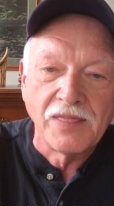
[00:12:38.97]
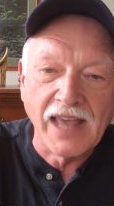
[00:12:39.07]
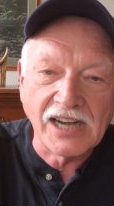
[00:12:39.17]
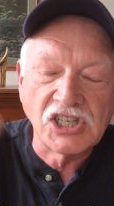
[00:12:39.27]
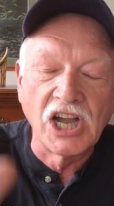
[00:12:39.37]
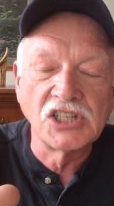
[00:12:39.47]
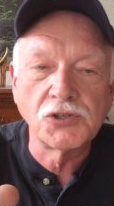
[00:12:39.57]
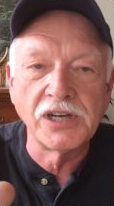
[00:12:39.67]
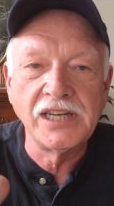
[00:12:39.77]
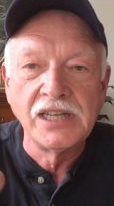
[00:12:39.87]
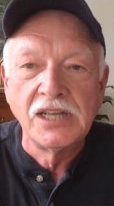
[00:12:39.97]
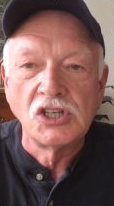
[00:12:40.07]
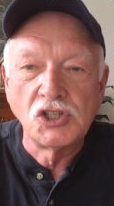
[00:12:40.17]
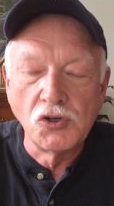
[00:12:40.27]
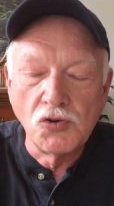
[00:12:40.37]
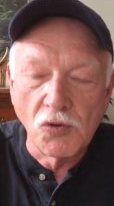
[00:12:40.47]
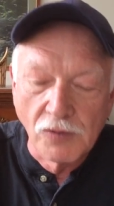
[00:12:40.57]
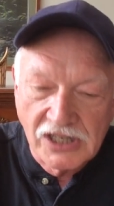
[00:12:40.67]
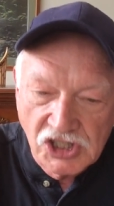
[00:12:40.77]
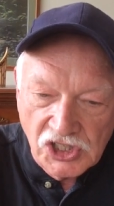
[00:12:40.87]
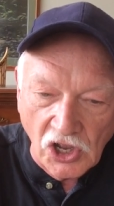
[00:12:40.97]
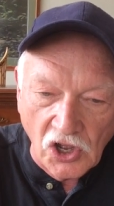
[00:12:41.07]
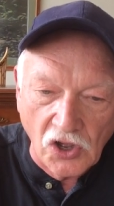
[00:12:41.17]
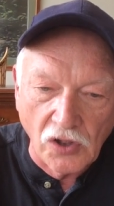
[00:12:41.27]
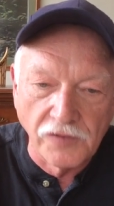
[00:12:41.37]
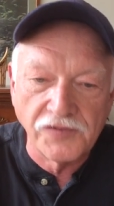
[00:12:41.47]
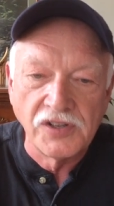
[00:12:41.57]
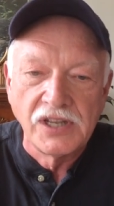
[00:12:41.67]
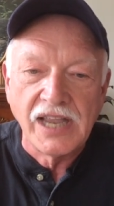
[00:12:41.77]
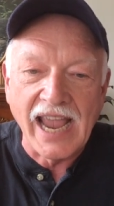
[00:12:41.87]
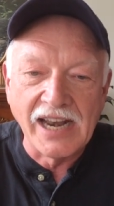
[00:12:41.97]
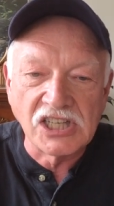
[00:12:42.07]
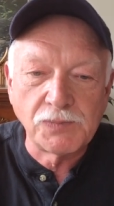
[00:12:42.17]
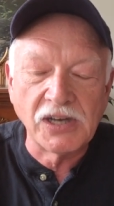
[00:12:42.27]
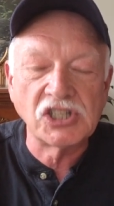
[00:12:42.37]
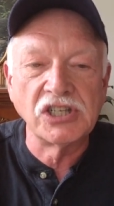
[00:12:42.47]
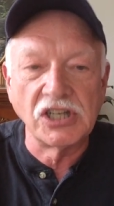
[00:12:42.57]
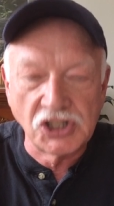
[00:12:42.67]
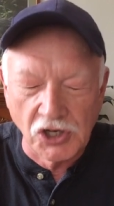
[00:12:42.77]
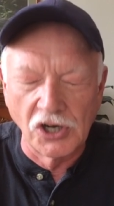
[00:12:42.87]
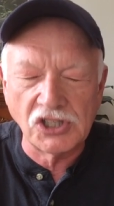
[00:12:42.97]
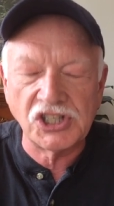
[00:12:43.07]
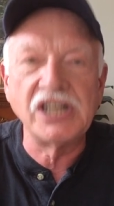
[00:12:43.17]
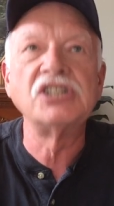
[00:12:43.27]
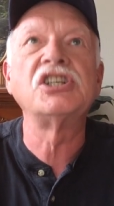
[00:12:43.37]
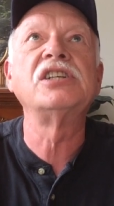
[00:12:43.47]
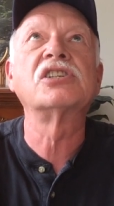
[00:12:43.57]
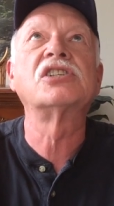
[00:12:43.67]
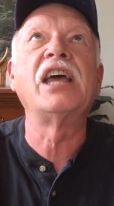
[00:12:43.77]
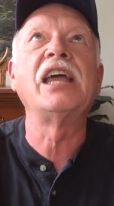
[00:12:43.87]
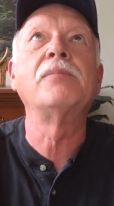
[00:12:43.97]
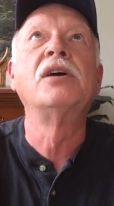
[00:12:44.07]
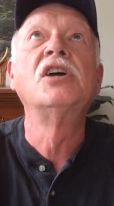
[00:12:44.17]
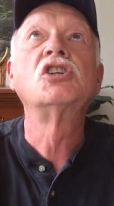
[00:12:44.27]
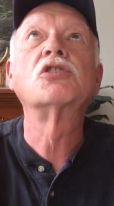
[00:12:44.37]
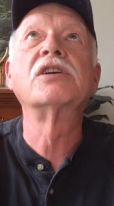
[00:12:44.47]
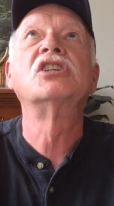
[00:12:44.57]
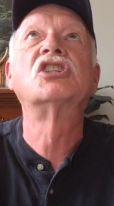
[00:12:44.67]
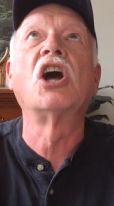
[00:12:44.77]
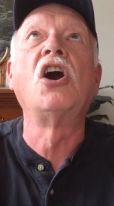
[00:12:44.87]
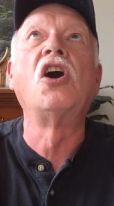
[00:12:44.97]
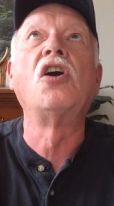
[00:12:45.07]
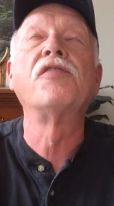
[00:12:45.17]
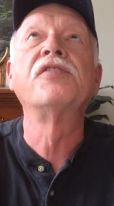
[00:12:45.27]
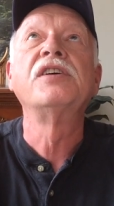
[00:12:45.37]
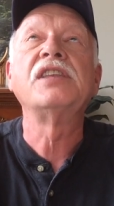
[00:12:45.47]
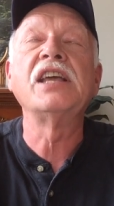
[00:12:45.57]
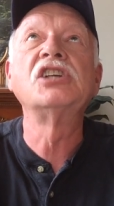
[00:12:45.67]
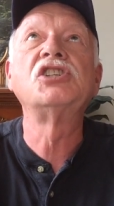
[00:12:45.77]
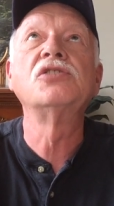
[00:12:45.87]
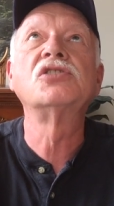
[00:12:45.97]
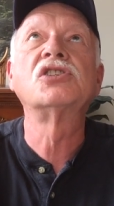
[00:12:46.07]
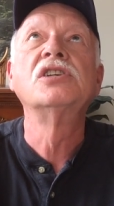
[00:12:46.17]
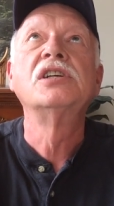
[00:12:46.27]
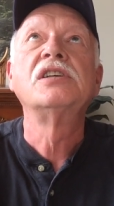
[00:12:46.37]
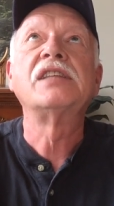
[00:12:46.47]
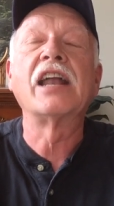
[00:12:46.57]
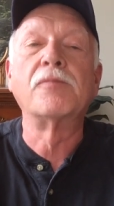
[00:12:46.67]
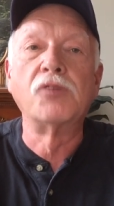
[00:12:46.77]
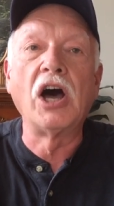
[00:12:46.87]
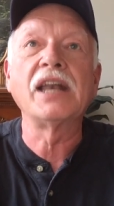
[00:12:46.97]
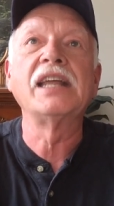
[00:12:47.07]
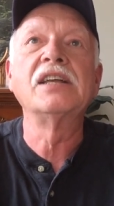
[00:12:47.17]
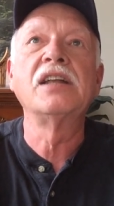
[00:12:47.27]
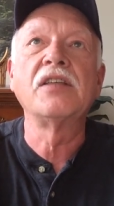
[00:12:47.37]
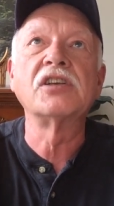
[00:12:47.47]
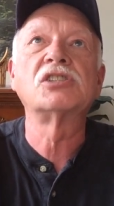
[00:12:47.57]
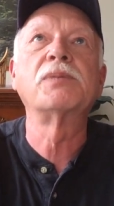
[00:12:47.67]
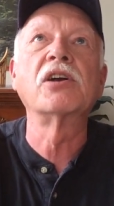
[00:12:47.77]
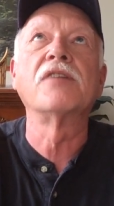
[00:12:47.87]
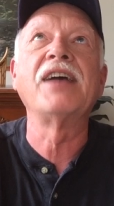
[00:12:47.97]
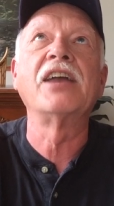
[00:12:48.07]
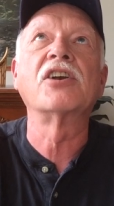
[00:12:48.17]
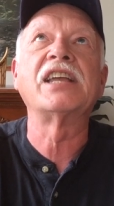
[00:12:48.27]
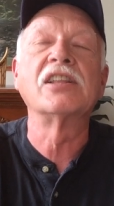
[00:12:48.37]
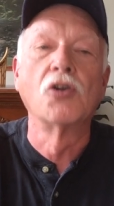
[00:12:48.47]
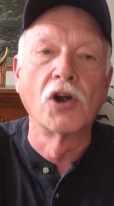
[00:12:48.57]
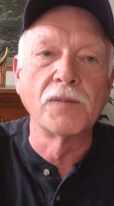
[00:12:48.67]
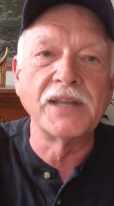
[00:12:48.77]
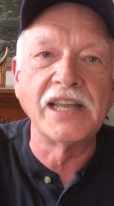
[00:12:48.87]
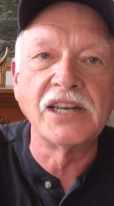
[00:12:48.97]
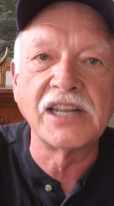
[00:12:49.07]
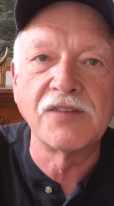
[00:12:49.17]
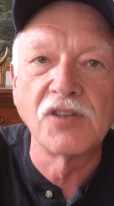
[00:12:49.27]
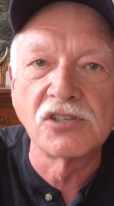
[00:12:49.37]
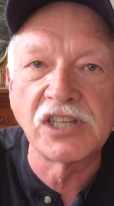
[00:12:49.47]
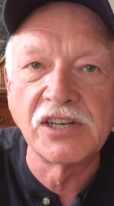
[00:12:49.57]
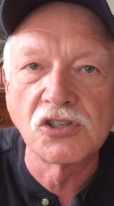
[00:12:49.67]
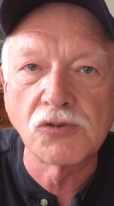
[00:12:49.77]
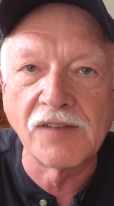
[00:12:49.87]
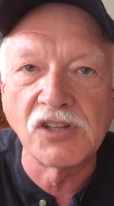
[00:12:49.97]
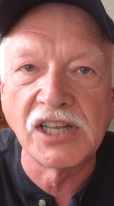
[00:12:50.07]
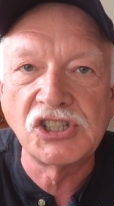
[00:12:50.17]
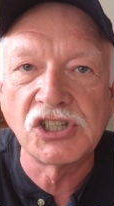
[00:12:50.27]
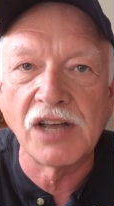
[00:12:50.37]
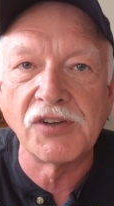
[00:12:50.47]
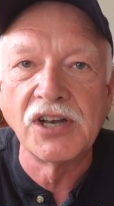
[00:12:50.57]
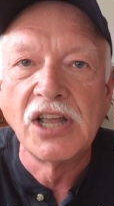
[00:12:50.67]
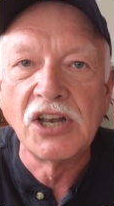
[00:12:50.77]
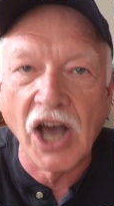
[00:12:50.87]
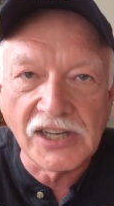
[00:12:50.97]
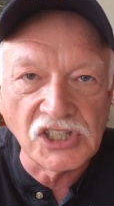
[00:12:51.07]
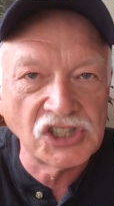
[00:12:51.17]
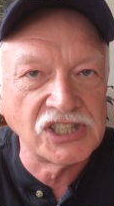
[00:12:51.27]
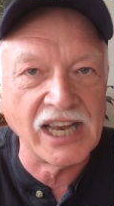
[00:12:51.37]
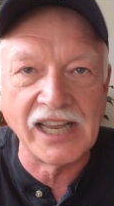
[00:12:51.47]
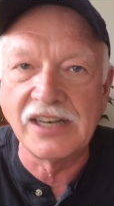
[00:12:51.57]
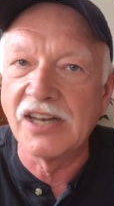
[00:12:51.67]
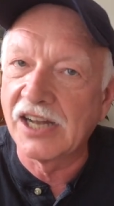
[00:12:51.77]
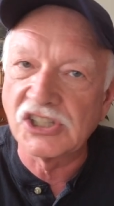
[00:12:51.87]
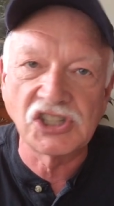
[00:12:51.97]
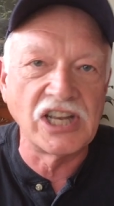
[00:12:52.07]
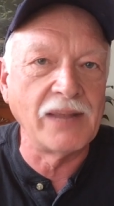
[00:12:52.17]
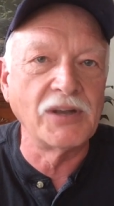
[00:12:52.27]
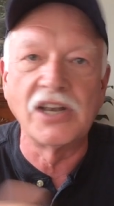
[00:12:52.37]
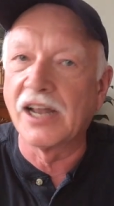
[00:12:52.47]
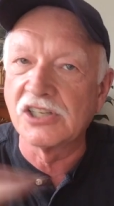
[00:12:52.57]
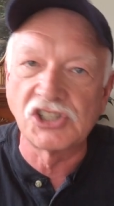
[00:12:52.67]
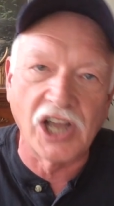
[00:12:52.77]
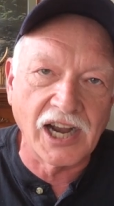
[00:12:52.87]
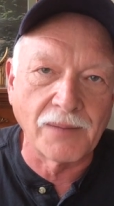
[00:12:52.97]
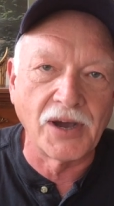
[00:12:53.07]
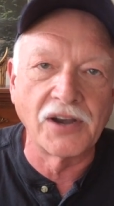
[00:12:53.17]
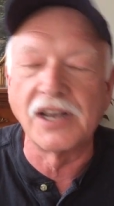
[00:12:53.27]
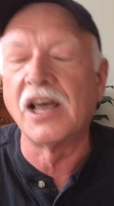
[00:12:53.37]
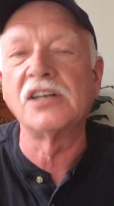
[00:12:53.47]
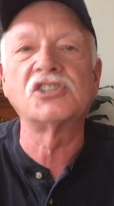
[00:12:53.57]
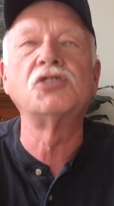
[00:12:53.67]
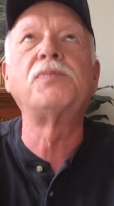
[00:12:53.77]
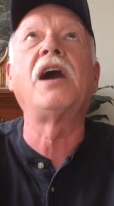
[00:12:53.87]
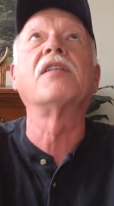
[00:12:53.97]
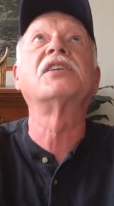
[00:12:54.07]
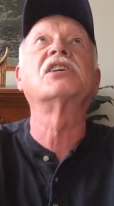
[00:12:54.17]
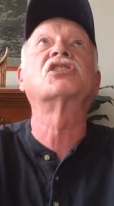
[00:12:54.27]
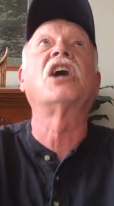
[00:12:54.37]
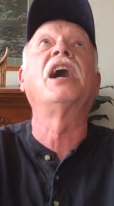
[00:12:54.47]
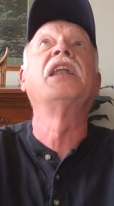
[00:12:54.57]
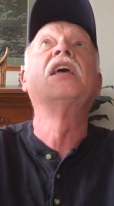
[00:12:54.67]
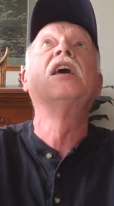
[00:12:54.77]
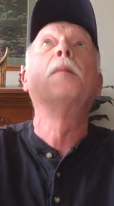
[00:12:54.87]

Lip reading: that country to resolve, and especially the church in Jesus' name, to resolve the issues that are brought in the spirit of anarchy. Lord, begin to give those leaders revelation of it. Not just say it, not just name it, not just talk about it, not just do politics, God,